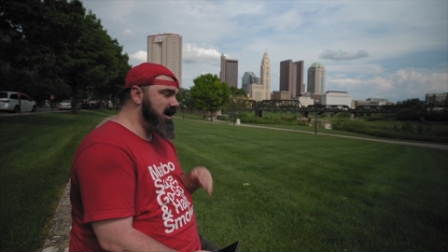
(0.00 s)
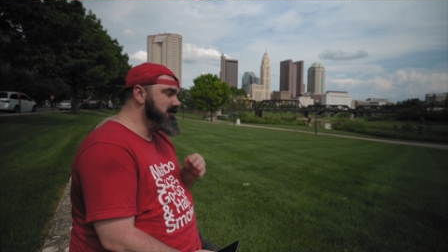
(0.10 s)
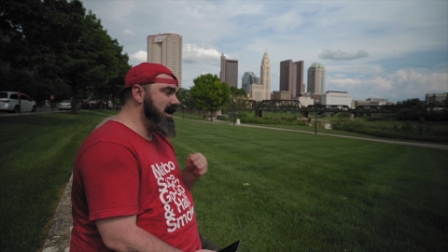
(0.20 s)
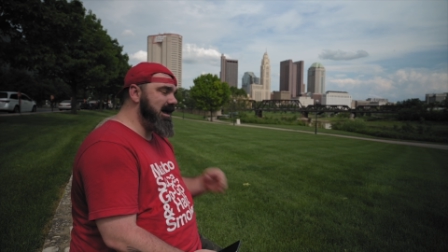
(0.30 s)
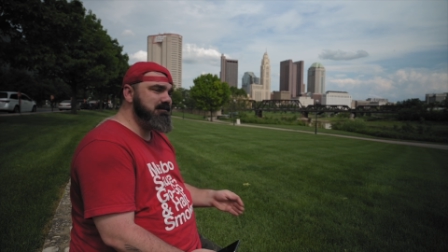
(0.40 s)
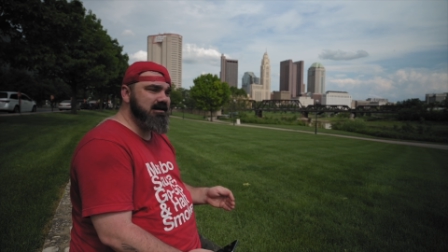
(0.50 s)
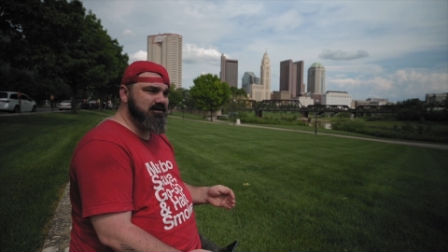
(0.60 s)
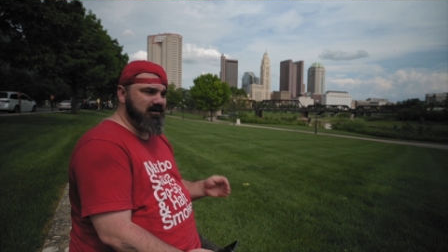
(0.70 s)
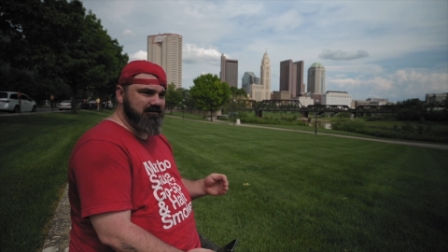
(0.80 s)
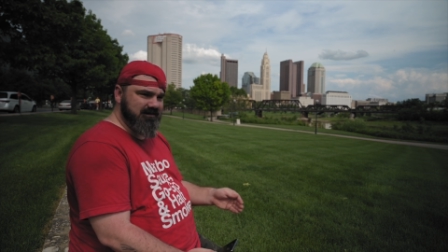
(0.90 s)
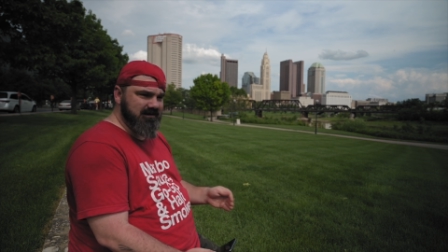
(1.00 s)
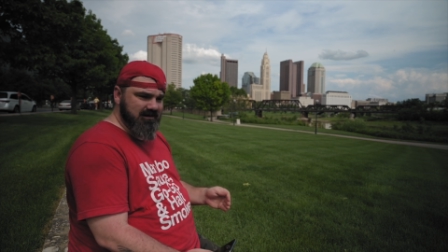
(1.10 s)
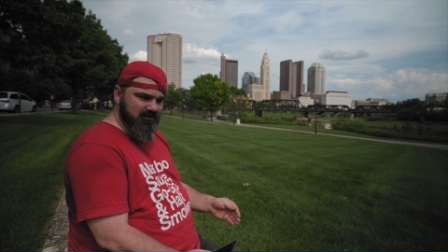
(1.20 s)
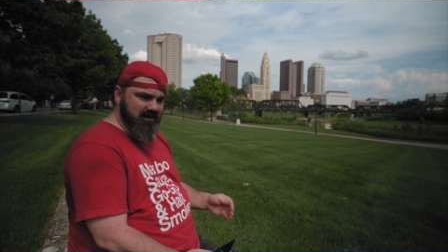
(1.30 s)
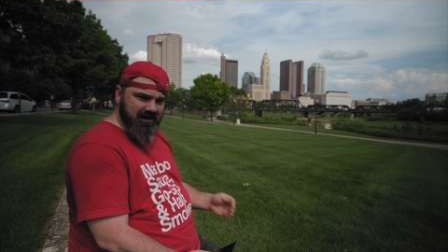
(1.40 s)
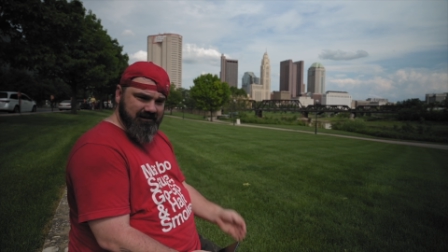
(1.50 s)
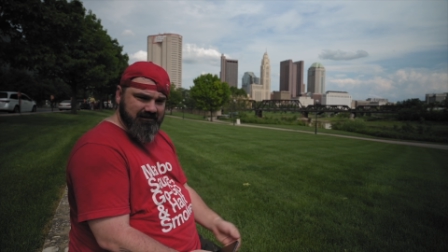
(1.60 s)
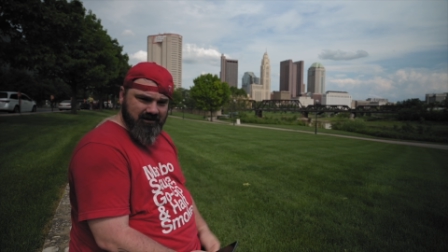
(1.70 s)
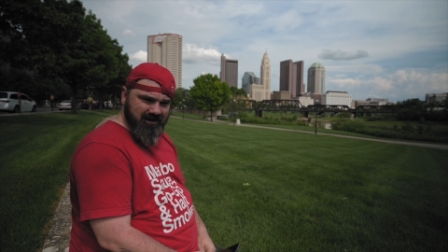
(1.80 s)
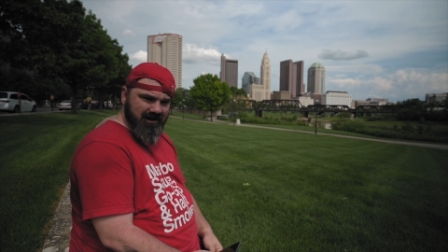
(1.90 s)
I'm happy to have seen it the way I
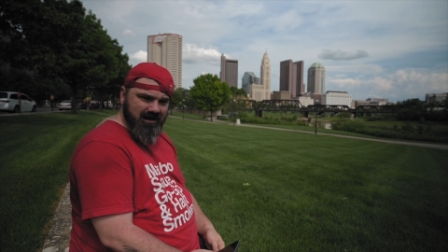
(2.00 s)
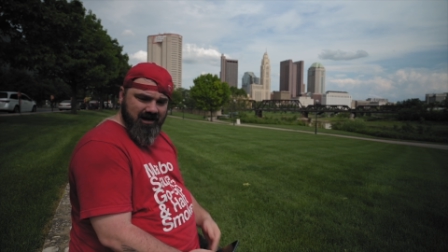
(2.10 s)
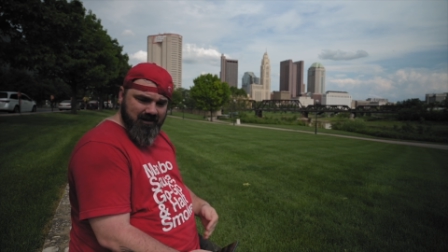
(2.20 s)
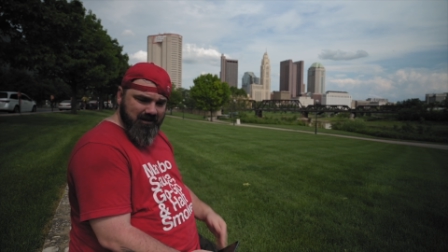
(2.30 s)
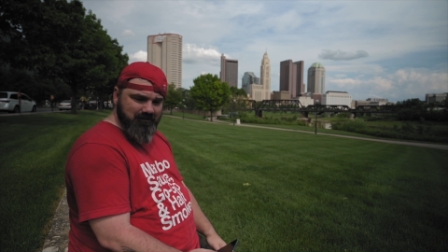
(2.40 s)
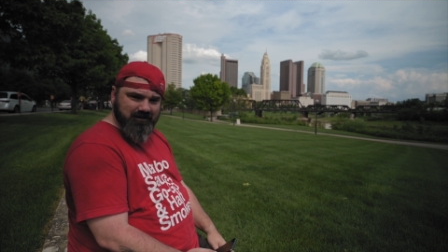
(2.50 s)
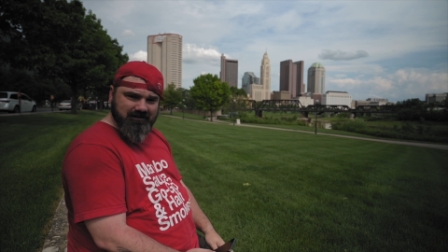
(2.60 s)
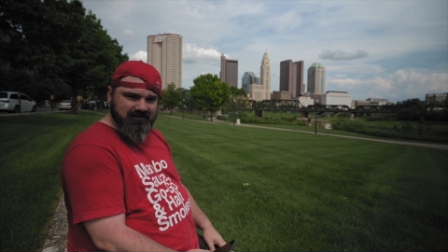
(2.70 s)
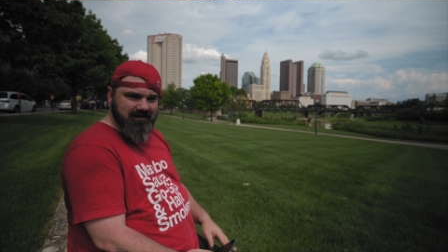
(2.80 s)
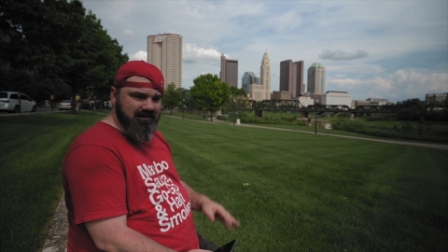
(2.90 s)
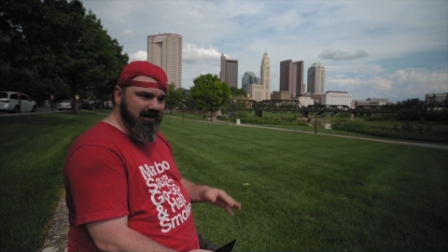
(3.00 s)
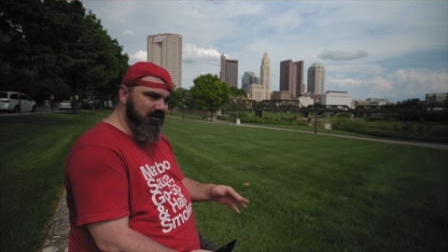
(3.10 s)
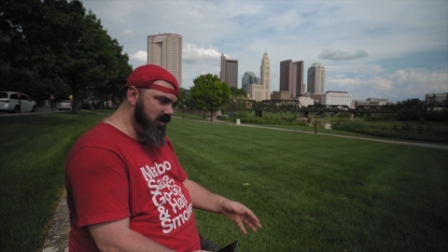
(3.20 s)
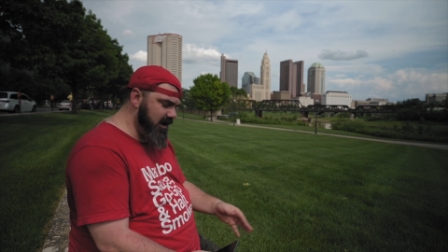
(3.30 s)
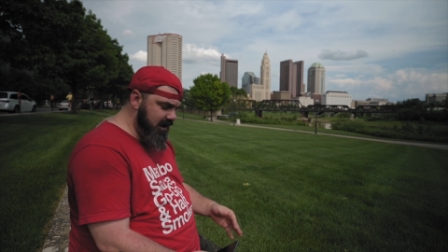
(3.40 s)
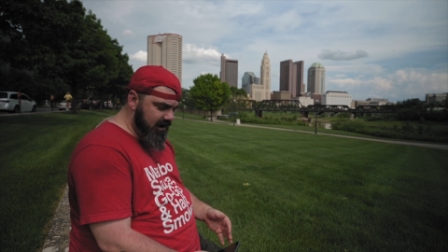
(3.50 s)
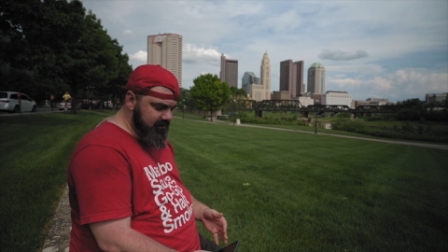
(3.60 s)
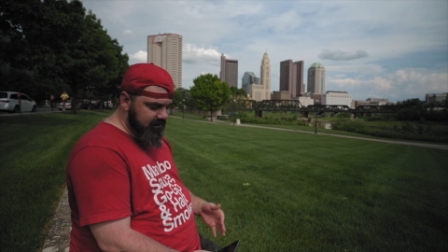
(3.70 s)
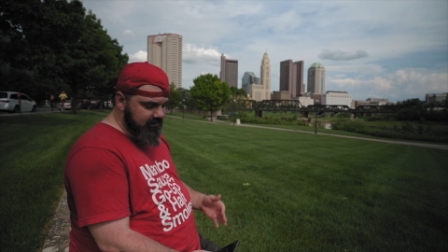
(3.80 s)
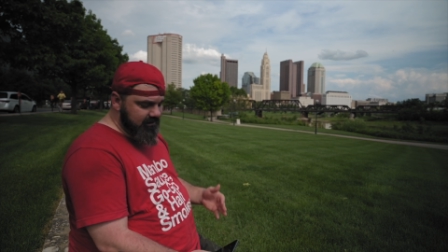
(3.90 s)
saw it. I'm happy to see it that way.
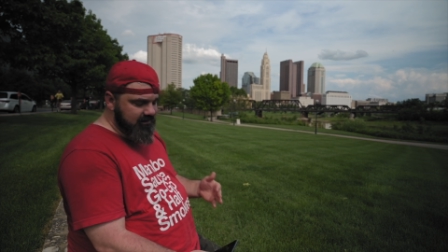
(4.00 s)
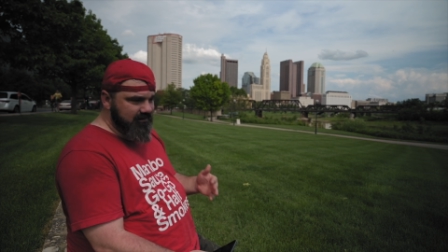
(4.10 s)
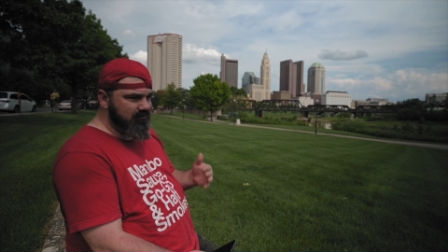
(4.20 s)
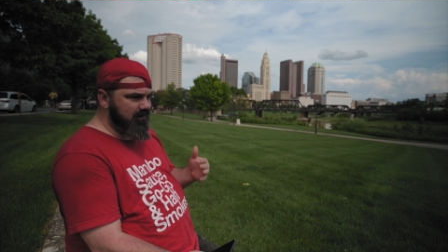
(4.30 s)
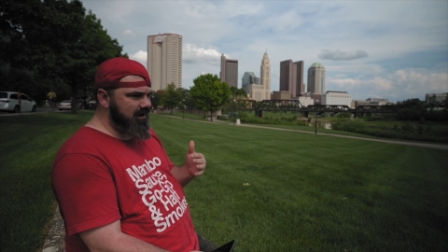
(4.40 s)
I think they did.